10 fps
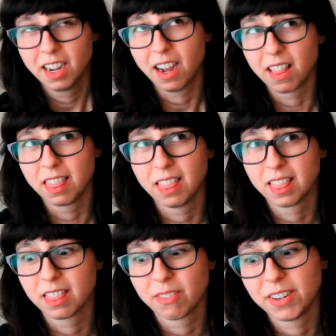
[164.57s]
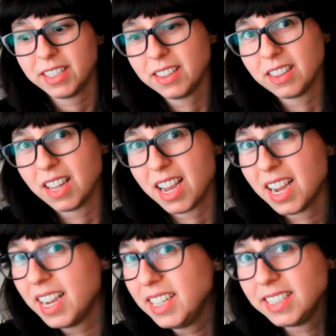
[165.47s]
A very
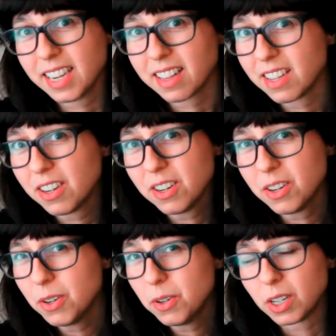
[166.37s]
light yellow